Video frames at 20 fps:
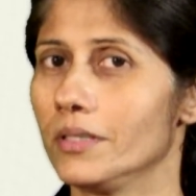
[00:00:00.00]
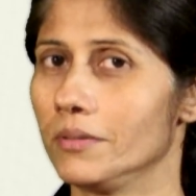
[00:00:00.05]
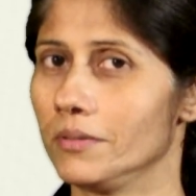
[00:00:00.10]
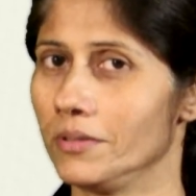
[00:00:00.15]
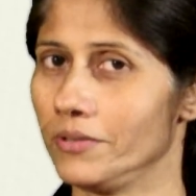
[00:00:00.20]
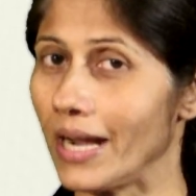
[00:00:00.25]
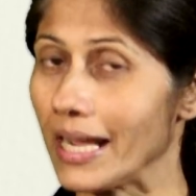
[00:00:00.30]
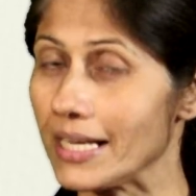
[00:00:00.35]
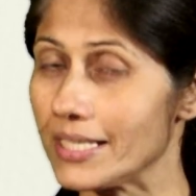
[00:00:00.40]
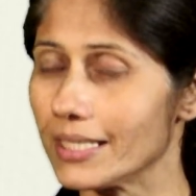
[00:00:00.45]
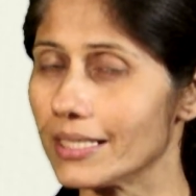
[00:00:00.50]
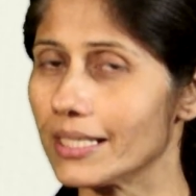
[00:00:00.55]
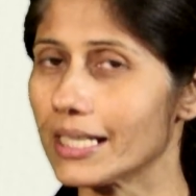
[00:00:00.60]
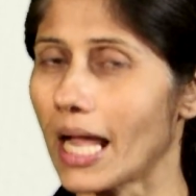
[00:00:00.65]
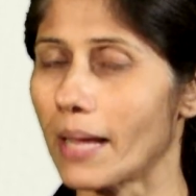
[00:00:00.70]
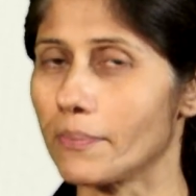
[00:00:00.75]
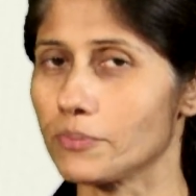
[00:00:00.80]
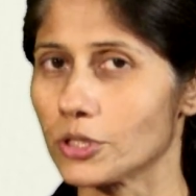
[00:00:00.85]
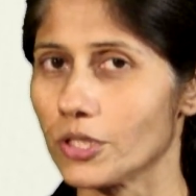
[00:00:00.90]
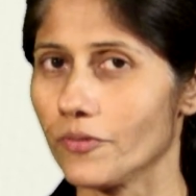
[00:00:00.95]
writing a
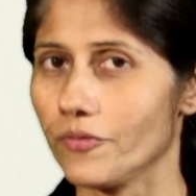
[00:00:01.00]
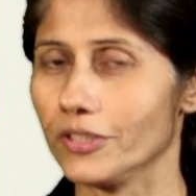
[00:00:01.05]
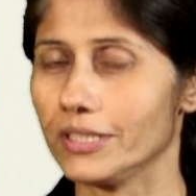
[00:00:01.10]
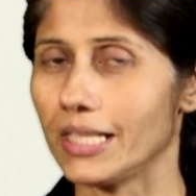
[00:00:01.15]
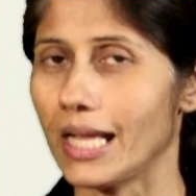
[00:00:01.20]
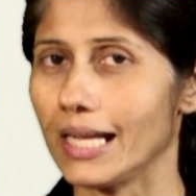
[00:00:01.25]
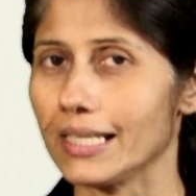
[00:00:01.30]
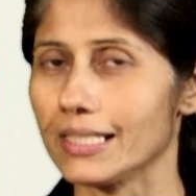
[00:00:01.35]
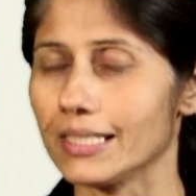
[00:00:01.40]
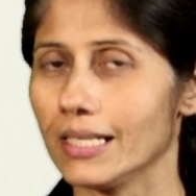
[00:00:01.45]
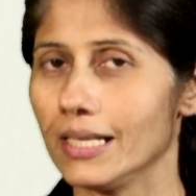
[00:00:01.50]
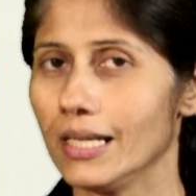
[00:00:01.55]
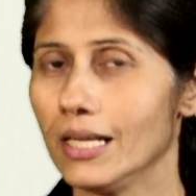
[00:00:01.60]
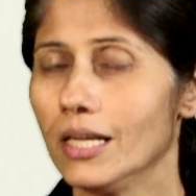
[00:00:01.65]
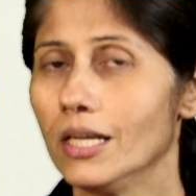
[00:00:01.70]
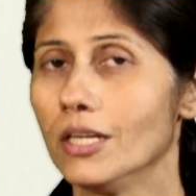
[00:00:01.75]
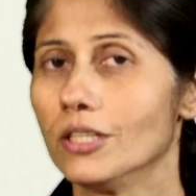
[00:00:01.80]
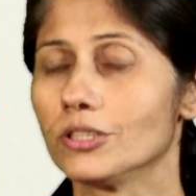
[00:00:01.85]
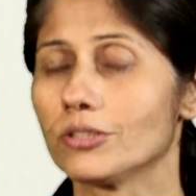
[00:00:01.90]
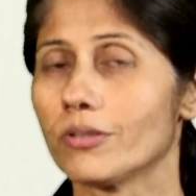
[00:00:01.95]
caption for that.
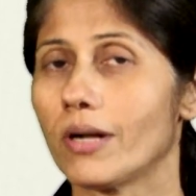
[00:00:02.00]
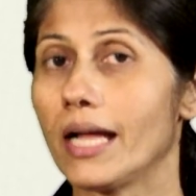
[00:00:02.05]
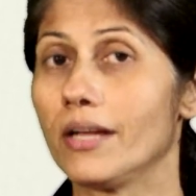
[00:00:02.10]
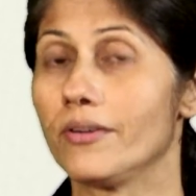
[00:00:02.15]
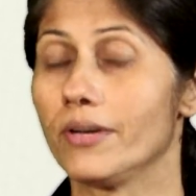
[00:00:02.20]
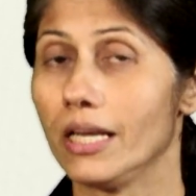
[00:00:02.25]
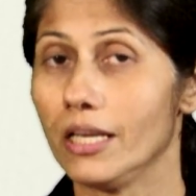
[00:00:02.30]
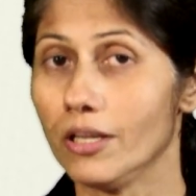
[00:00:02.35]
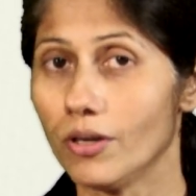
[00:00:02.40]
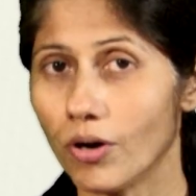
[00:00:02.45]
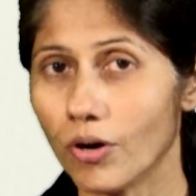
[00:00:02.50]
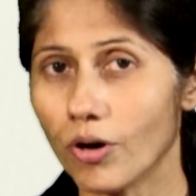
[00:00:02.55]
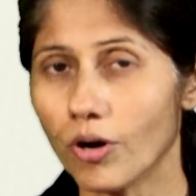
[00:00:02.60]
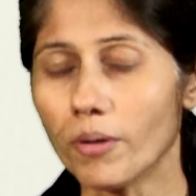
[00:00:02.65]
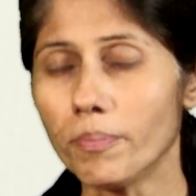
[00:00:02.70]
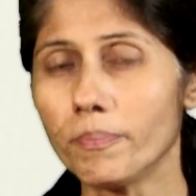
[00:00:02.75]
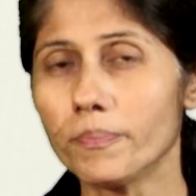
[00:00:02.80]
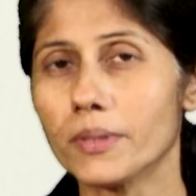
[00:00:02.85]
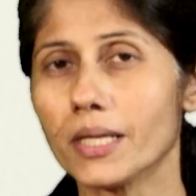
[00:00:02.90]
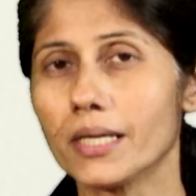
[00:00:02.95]
So I really
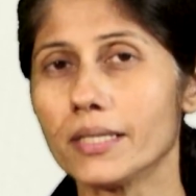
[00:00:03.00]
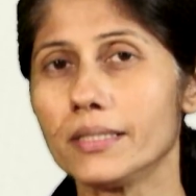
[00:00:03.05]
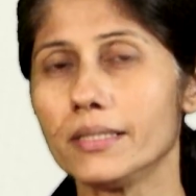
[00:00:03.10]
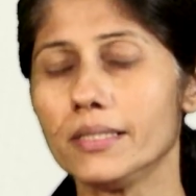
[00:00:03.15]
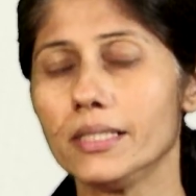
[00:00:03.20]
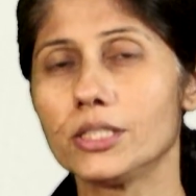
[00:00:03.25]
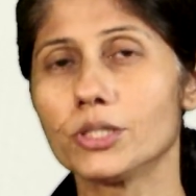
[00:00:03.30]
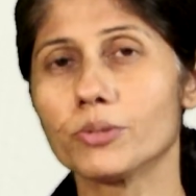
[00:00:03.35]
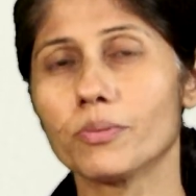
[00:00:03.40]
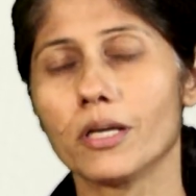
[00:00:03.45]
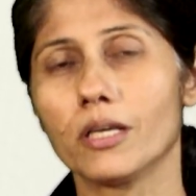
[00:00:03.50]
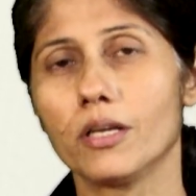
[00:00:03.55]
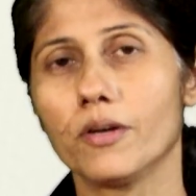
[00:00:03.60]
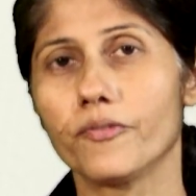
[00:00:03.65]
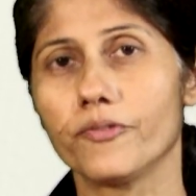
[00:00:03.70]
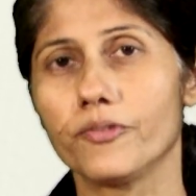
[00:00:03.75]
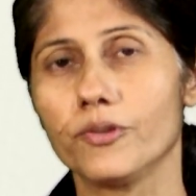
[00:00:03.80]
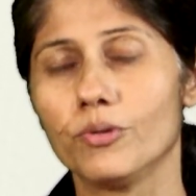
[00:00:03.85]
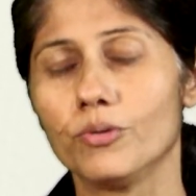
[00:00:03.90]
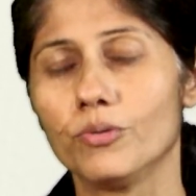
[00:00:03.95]
hope that each one
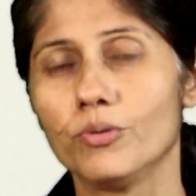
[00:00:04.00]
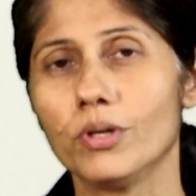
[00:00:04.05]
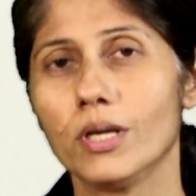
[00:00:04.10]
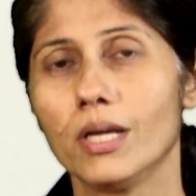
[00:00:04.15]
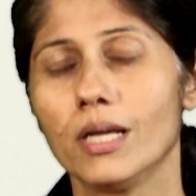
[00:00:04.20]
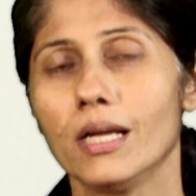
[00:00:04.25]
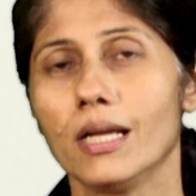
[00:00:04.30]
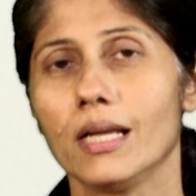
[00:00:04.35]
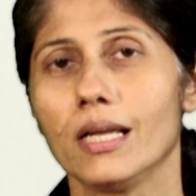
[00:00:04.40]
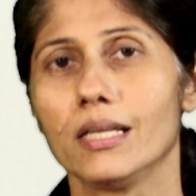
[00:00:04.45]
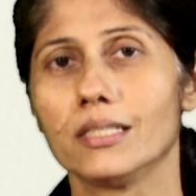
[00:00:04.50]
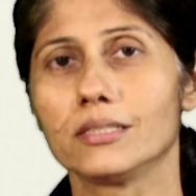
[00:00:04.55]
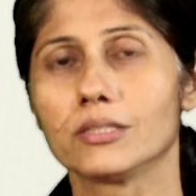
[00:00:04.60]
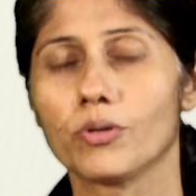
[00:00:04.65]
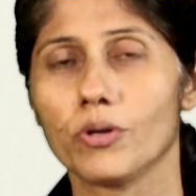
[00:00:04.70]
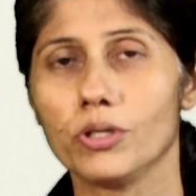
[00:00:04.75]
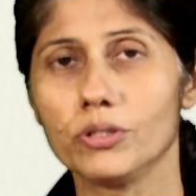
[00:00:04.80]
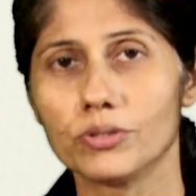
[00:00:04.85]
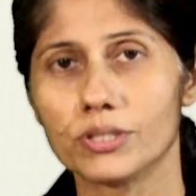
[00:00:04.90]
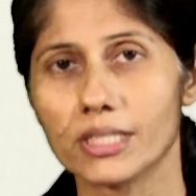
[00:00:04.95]
of you is
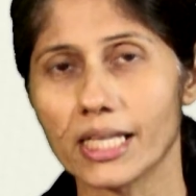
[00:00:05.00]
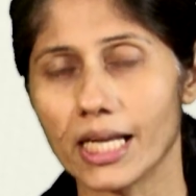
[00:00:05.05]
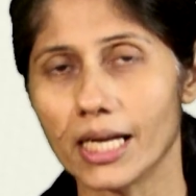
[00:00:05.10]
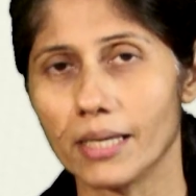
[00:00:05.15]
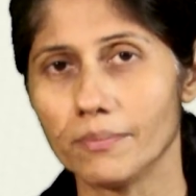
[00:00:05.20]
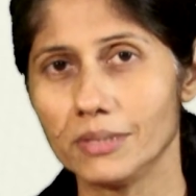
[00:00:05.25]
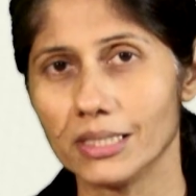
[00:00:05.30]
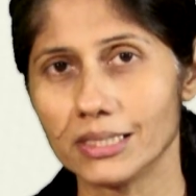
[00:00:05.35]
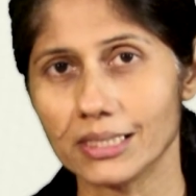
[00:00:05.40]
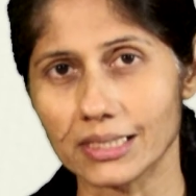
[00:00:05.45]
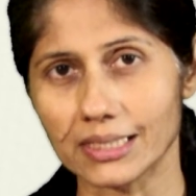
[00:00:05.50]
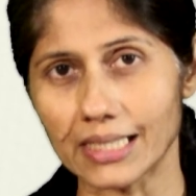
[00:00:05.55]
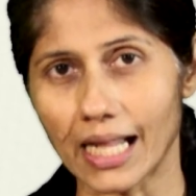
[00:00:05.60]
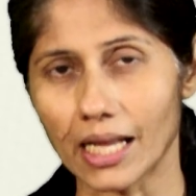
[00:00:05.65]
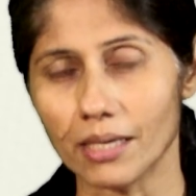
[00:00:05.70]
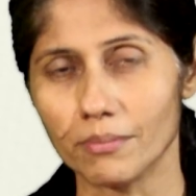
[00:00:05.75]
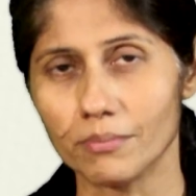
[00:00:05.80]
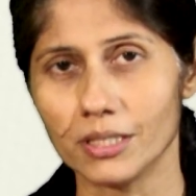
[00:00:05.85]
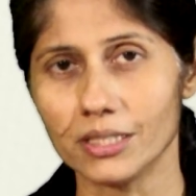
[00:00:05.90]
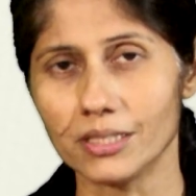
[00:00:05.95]
going to take up this
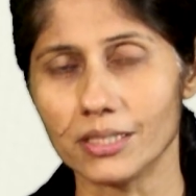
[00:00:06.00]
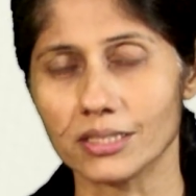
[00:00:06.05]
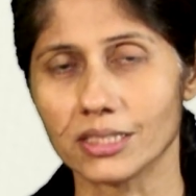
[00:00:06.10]
assignment.